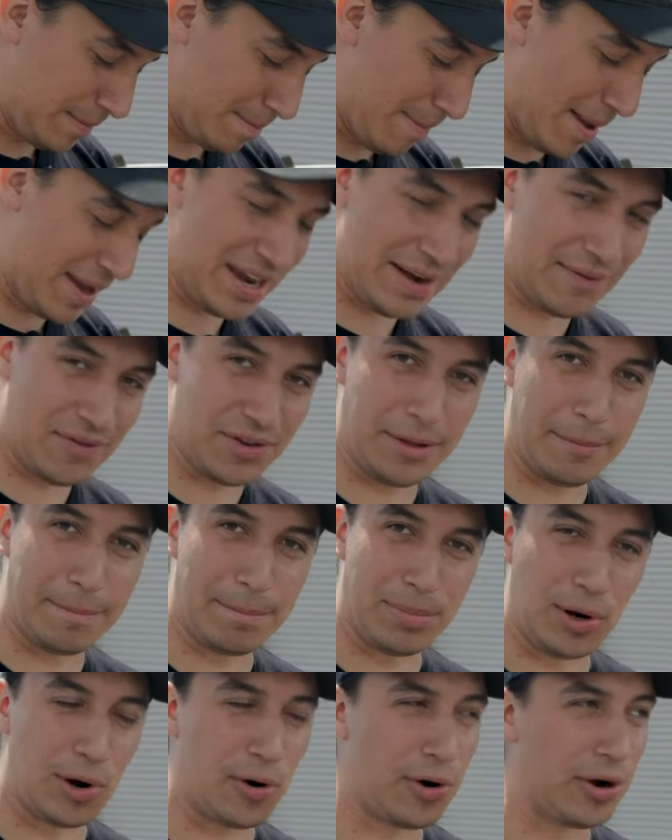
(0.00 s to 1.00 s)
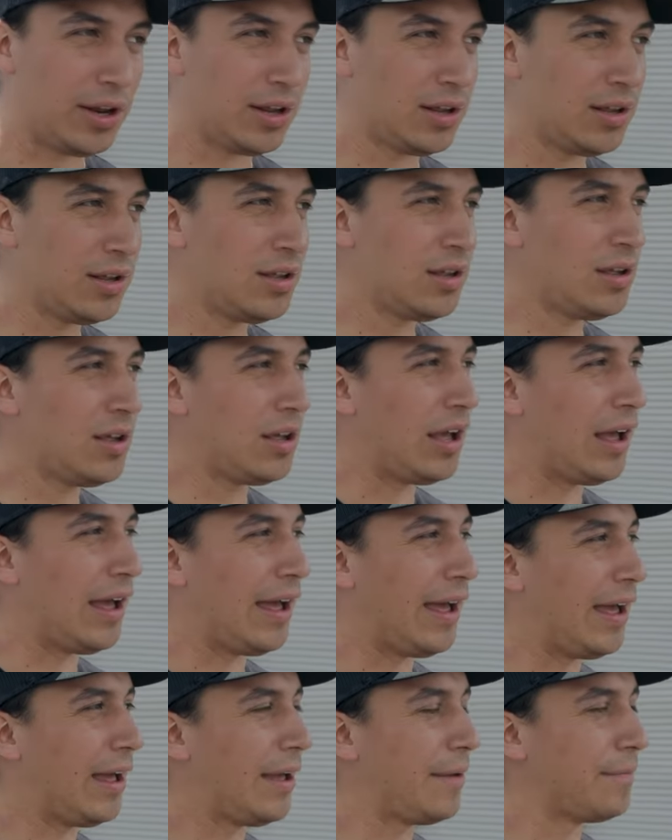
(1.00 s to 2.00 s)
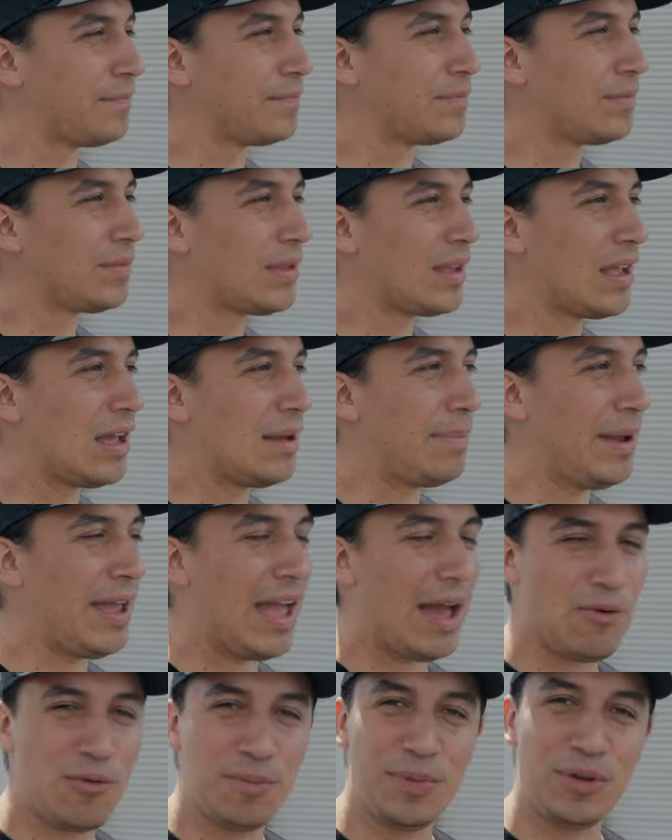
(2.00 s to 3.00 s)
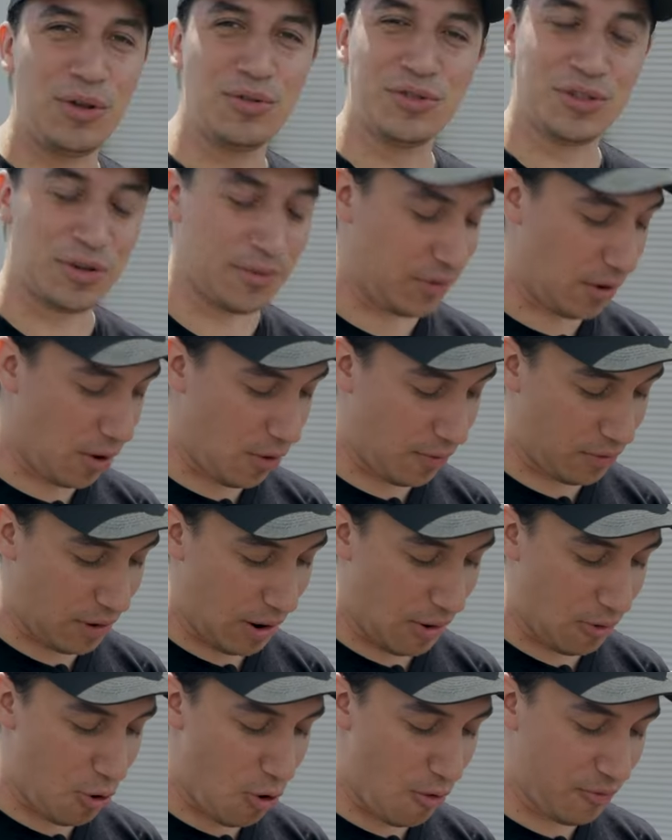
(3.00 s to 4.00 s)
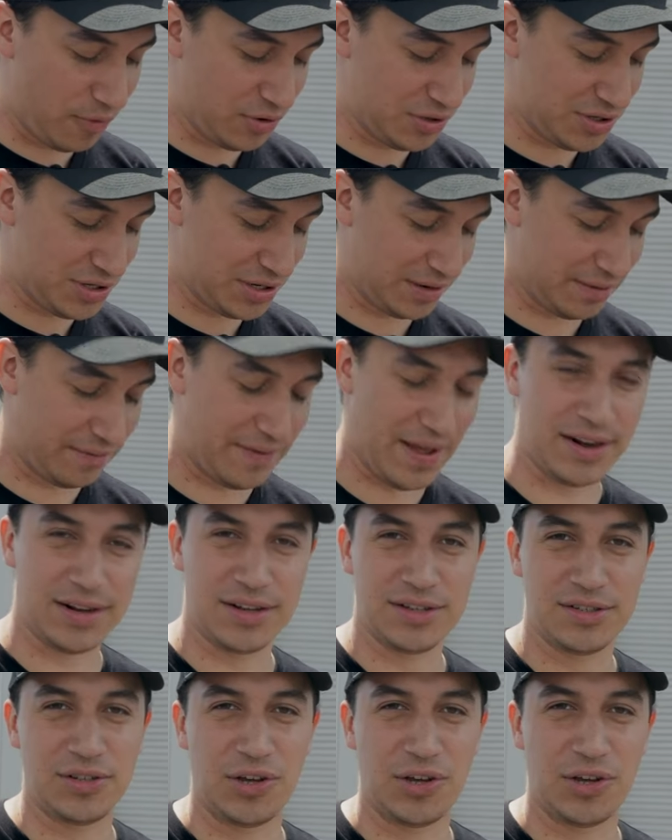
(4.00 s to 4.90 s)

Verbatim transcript: Making everything blurry. But yeah, I won't be using or overusing an effect.